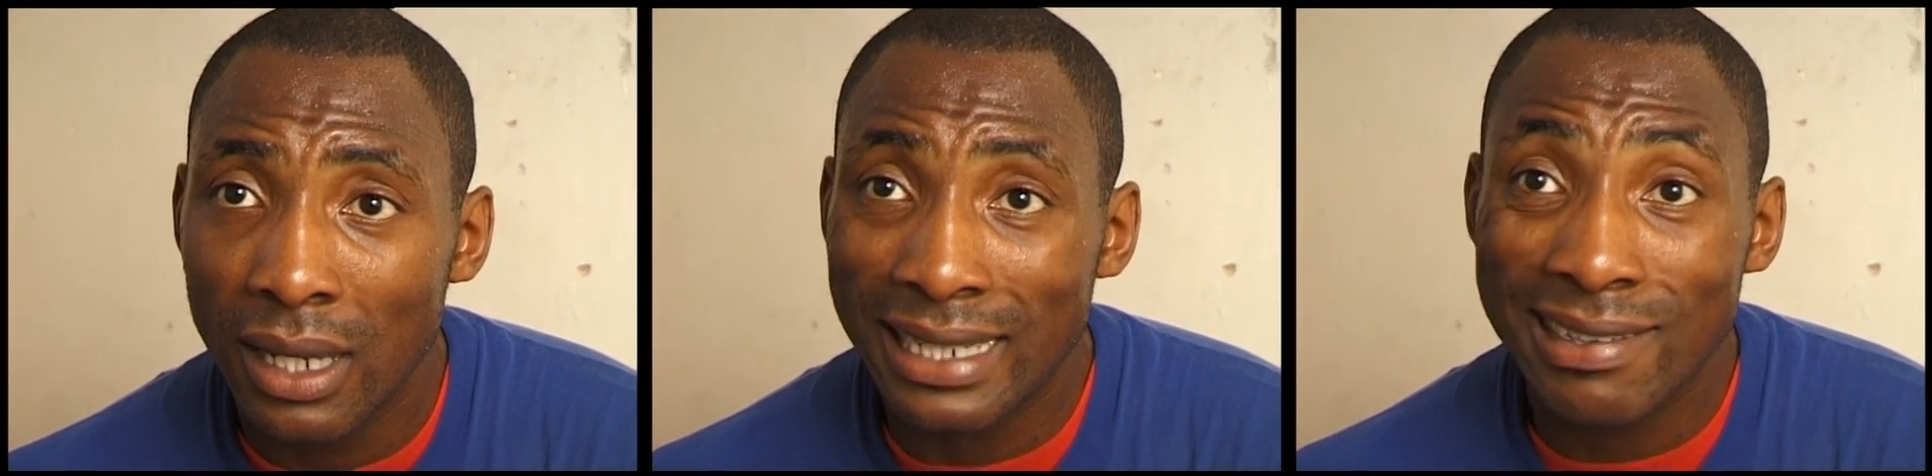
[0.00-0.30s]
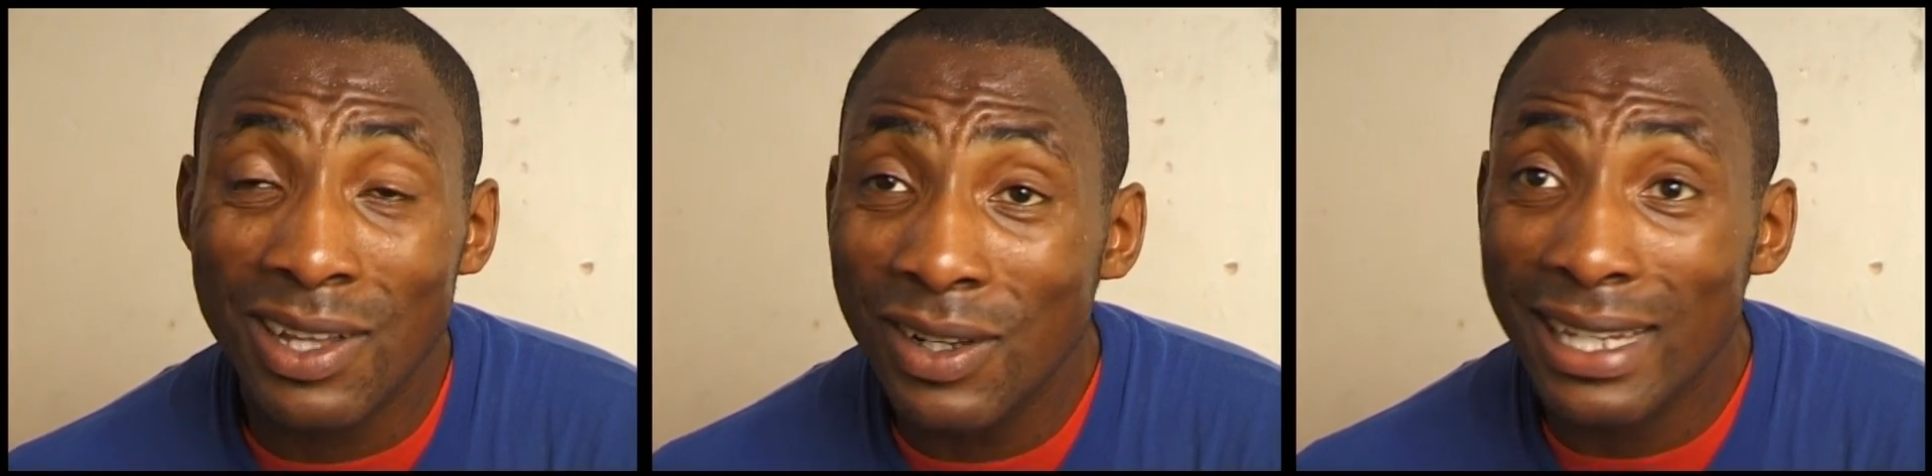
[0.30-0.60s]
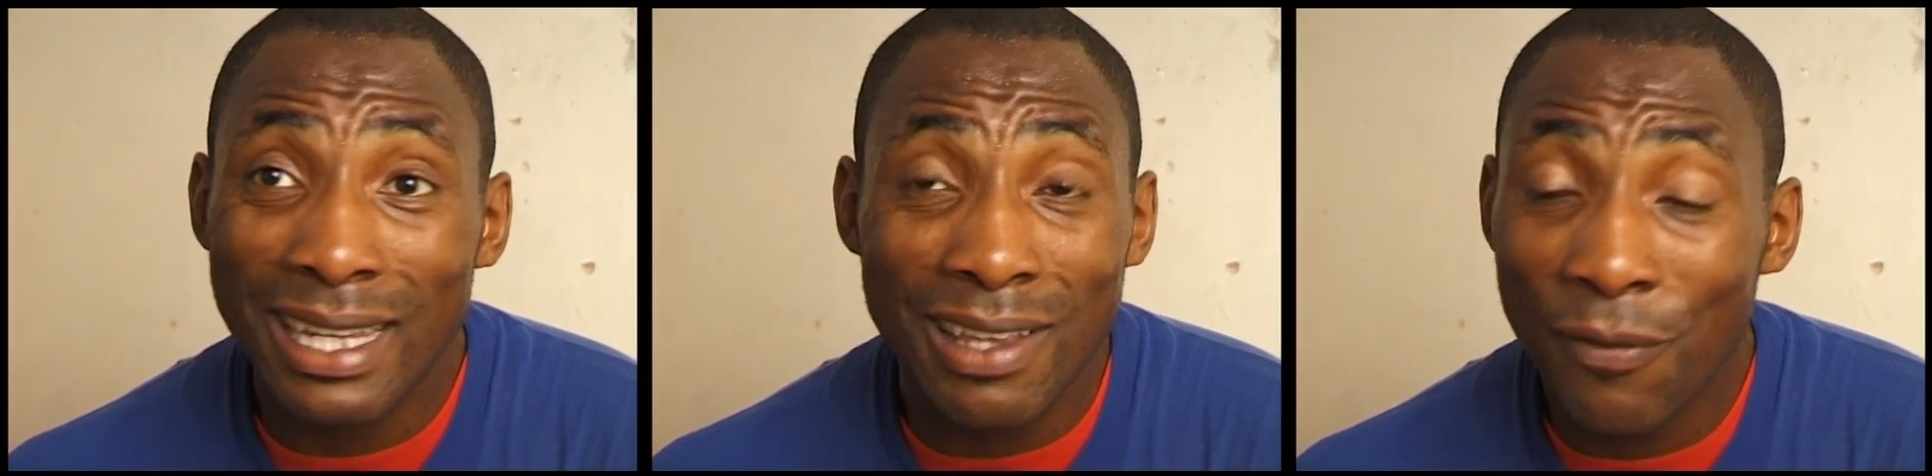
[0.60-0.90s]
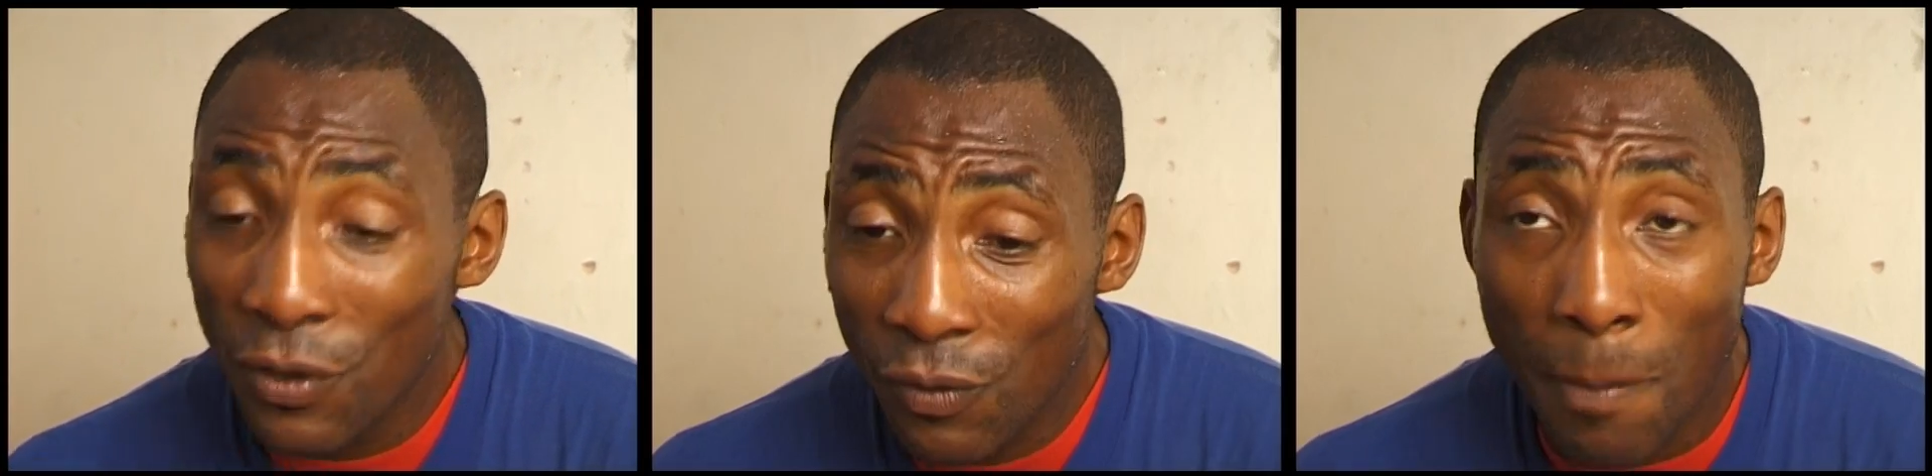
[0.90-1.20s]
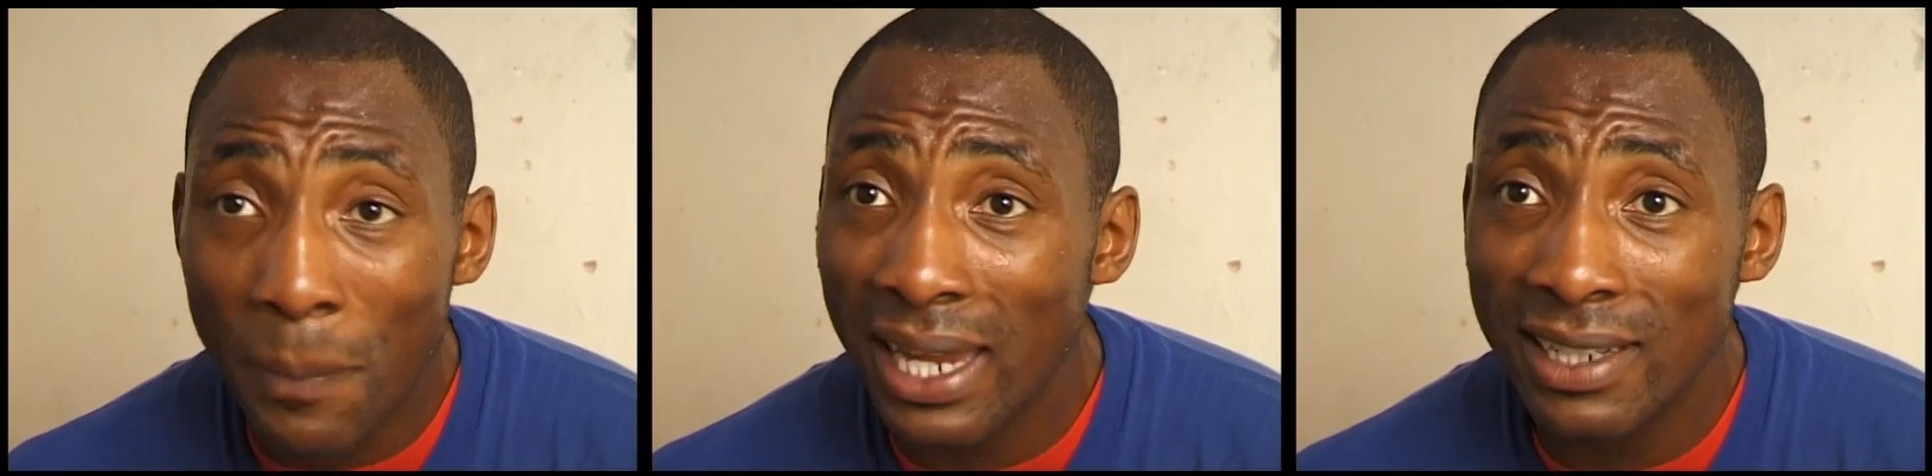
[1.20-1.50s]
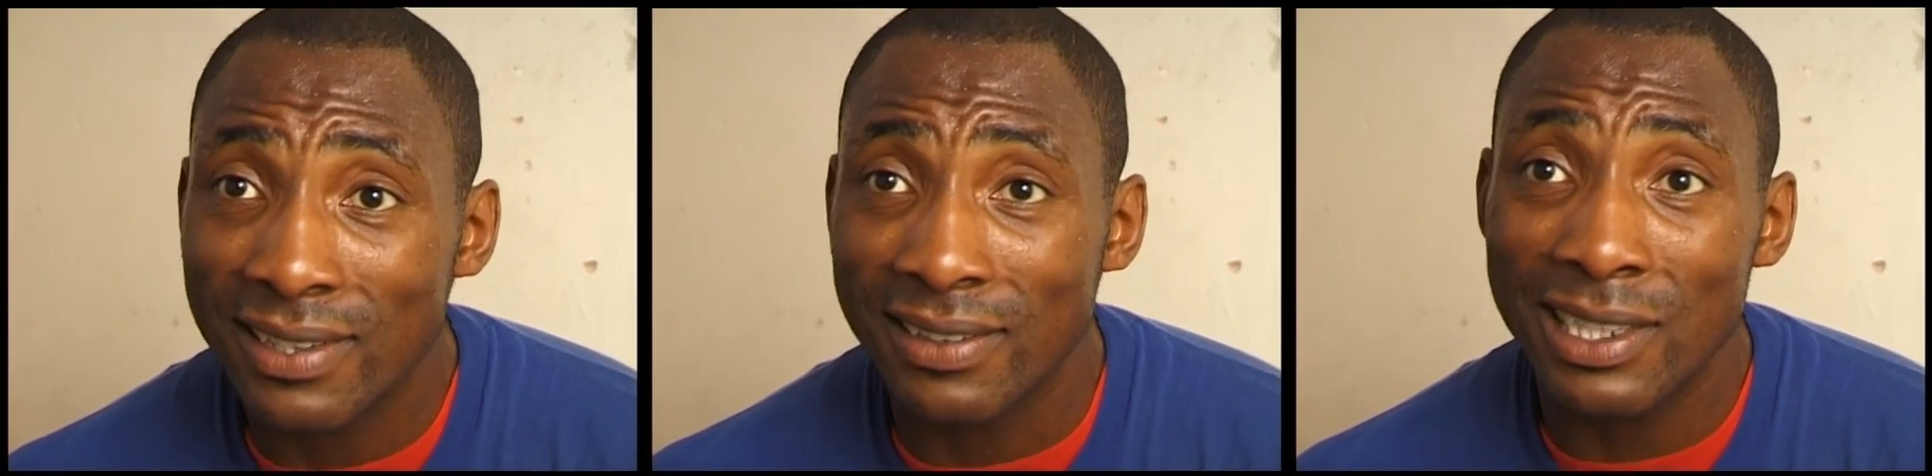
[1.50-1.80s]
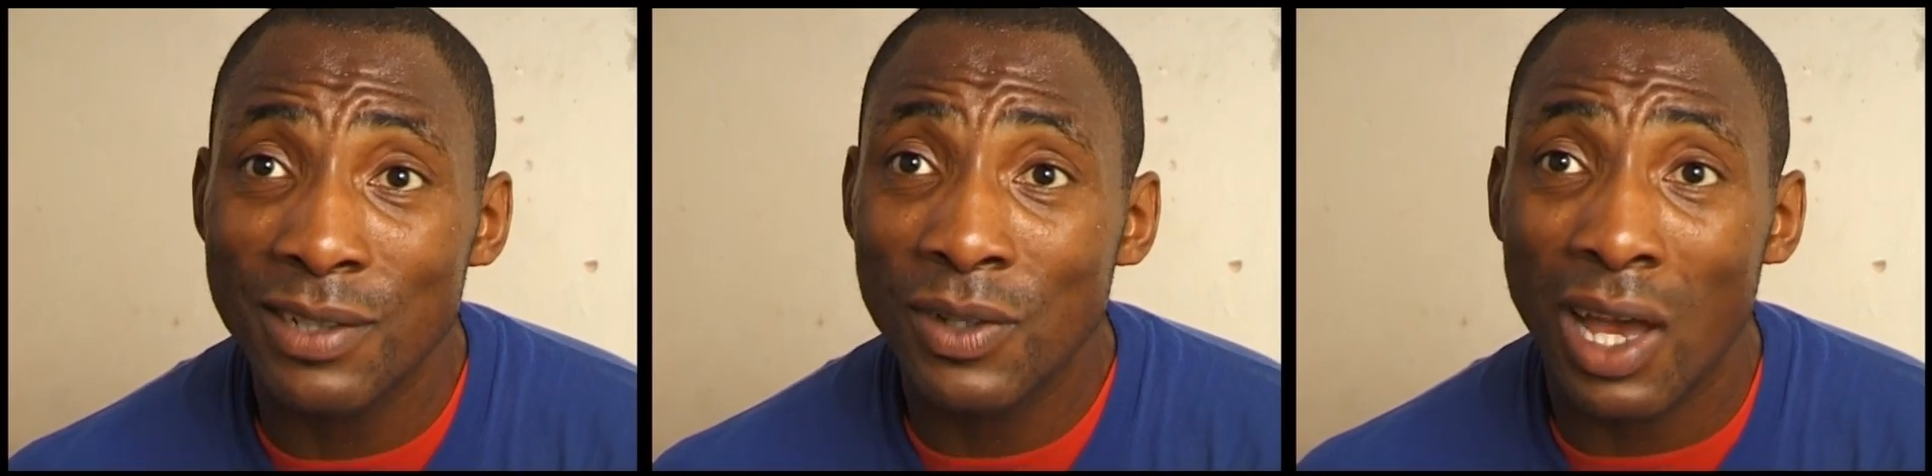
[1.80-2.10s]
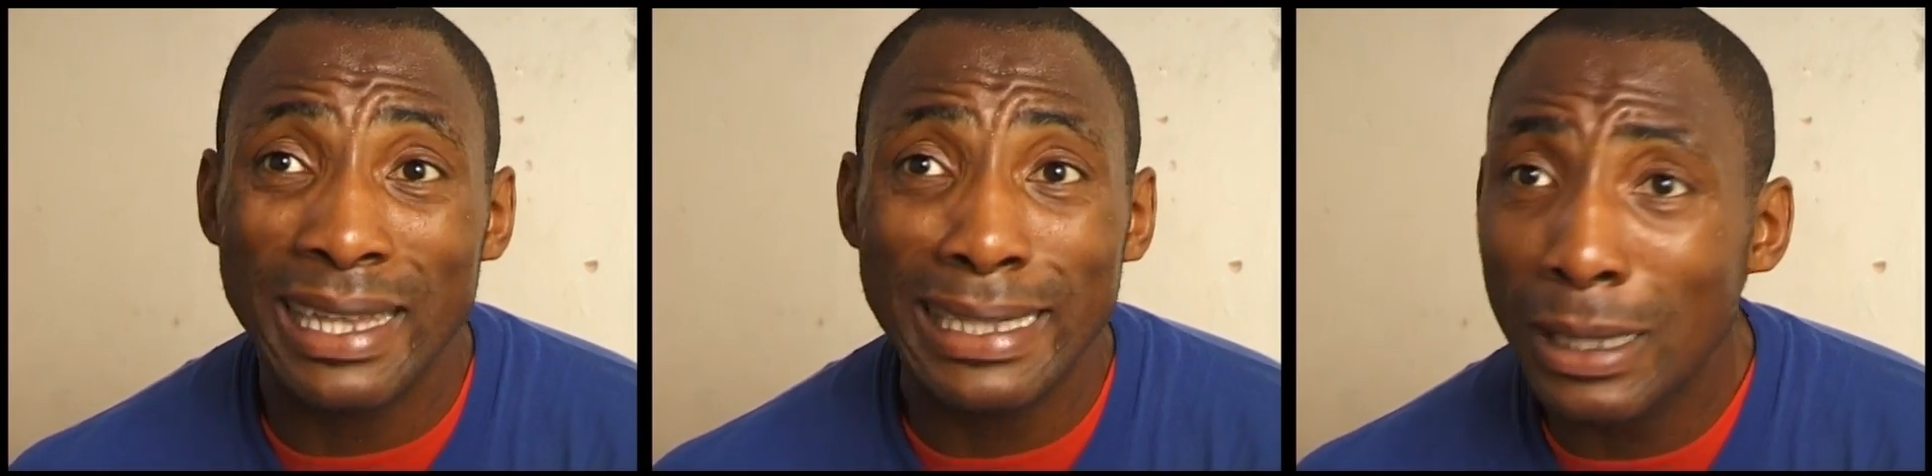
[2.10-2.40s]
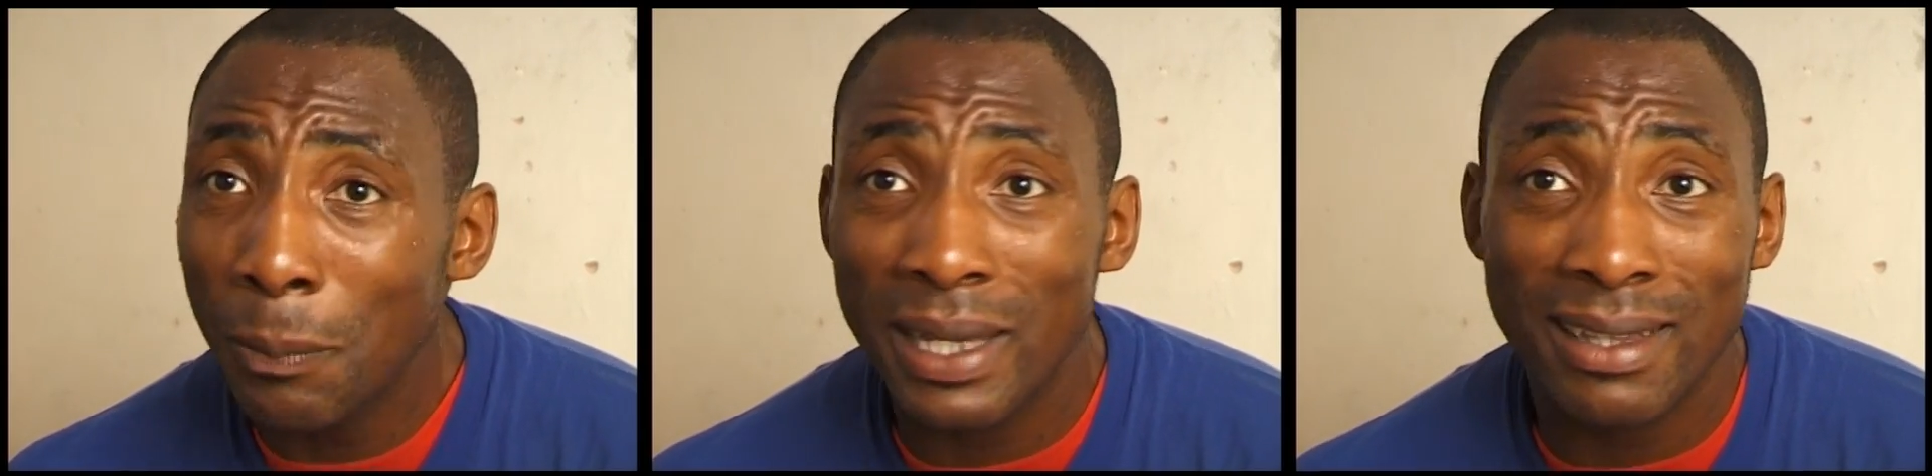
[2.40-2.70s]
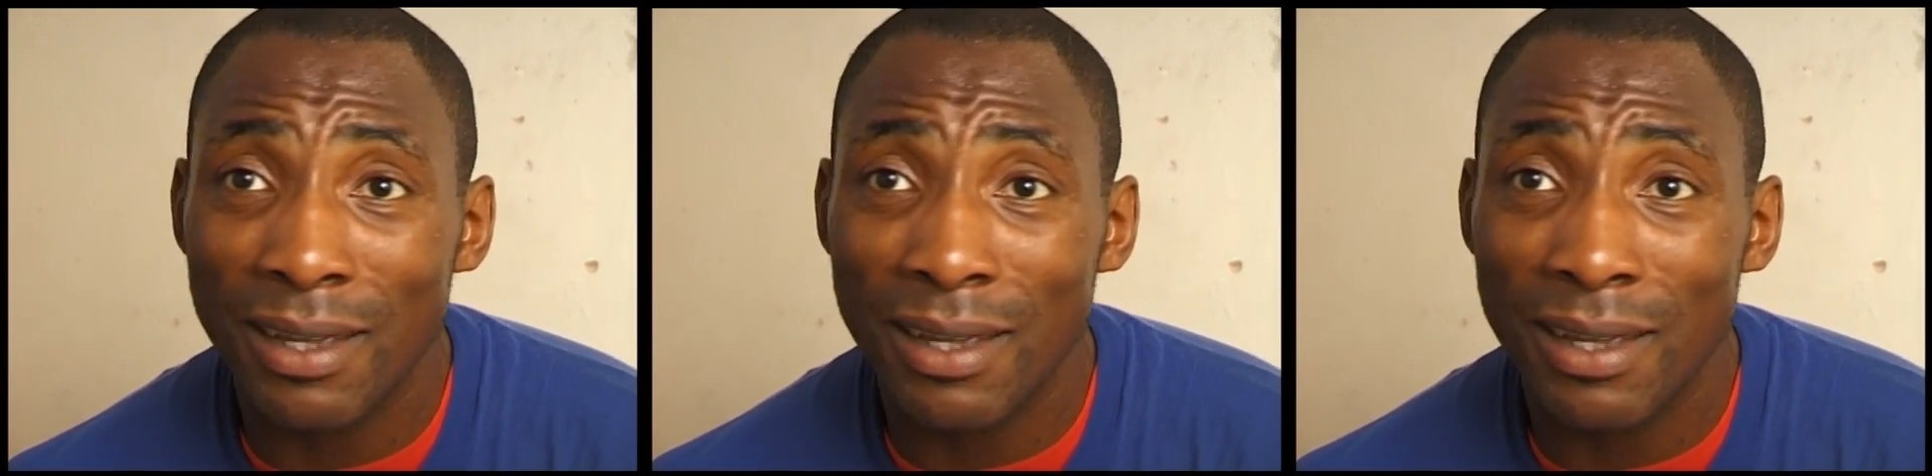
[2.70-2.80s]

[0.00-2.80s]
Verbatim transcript: And as long as if you've got patience and you've got a little bit